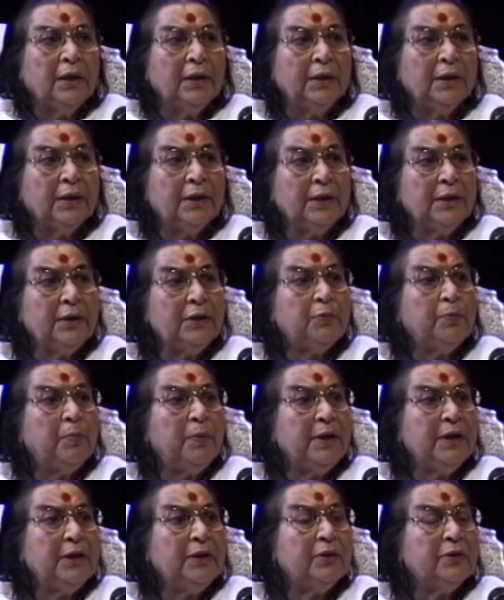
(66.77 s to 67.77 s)
there is
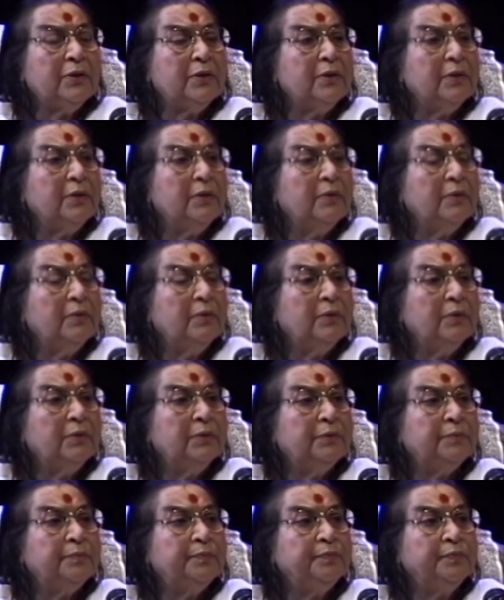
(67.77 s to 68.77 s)
placed
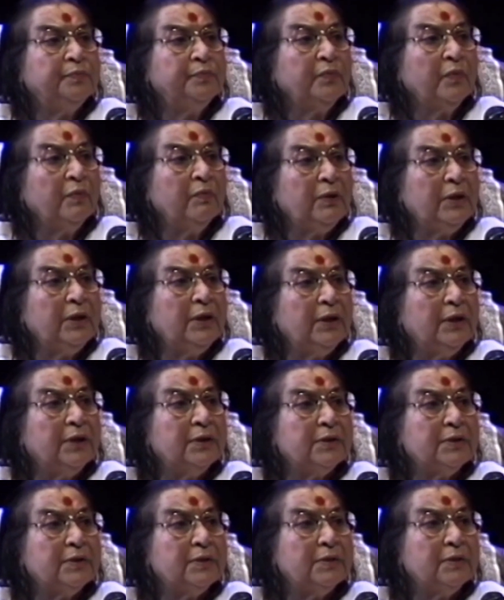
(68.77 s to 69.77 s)
within
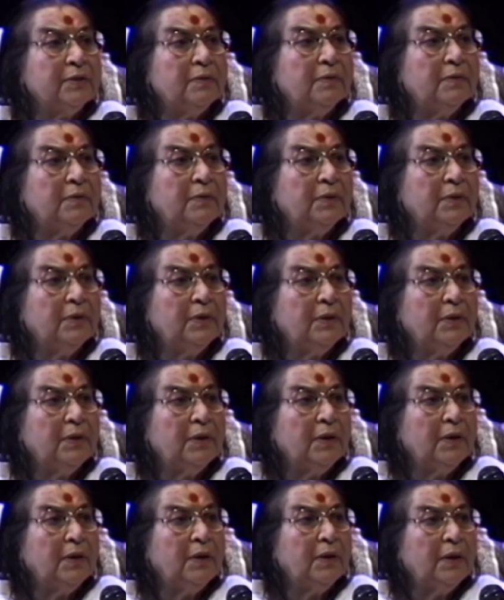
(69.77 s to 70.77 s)
us
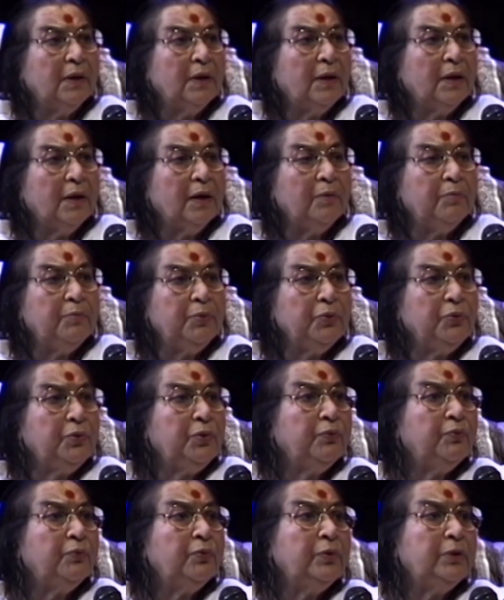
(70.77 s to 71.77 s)
a
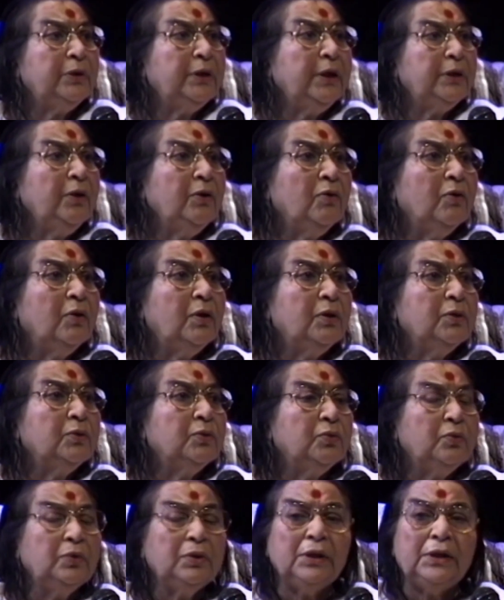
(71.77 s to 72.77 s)
beautiful thing called
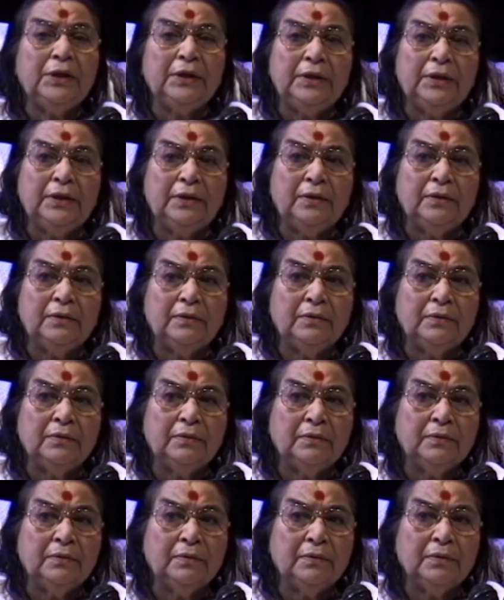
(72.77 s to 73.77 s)
Kundalini,
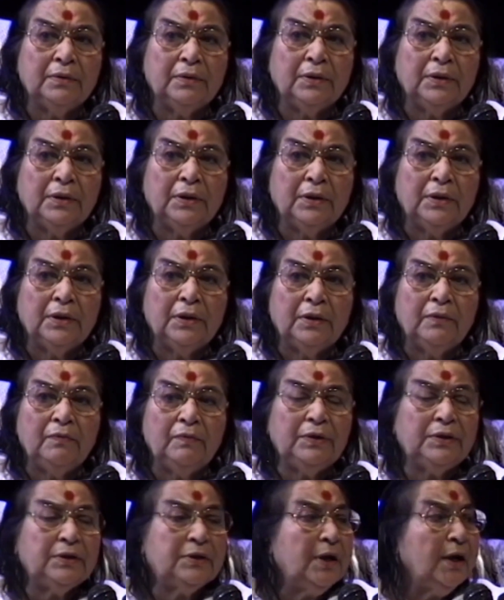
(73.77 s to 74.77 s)

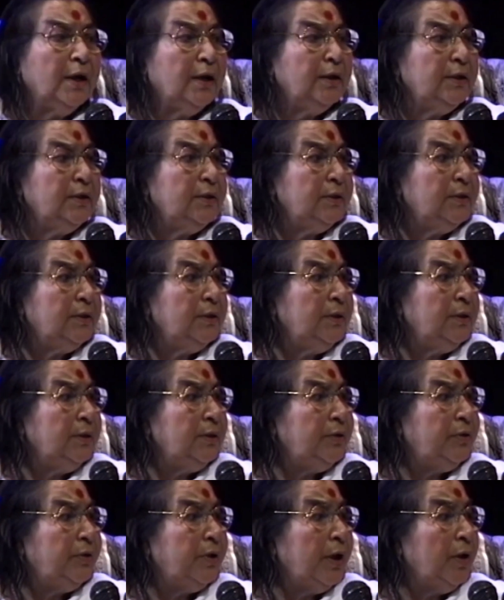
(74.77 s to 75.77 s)
which lies in the
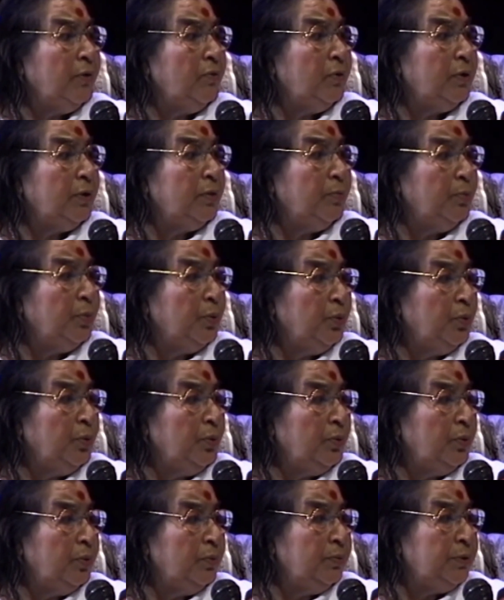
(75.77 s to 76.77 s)
triangular bone,
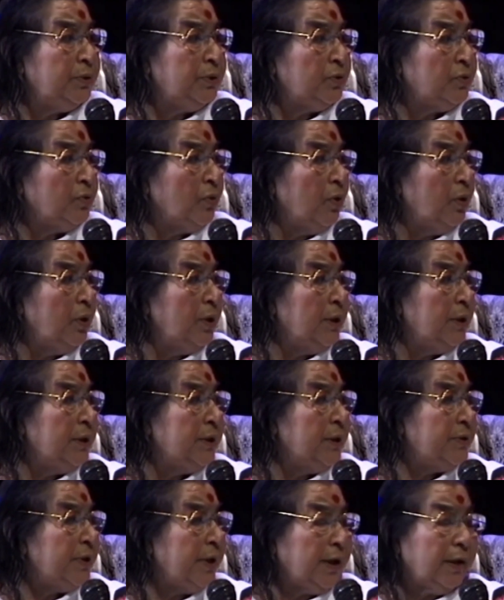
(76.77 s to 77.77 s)
which is called a
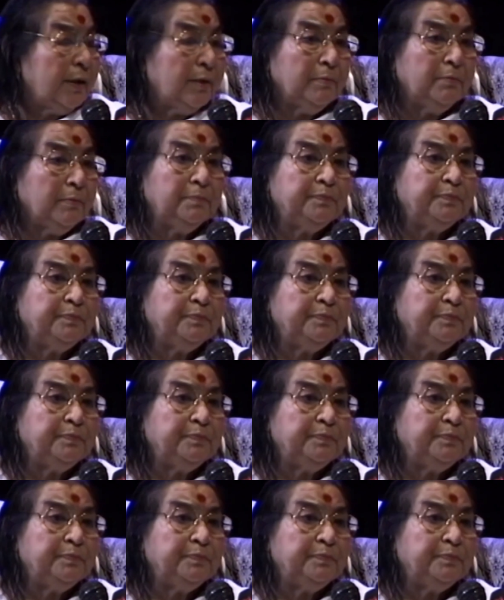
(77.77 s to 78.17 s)
sacrum.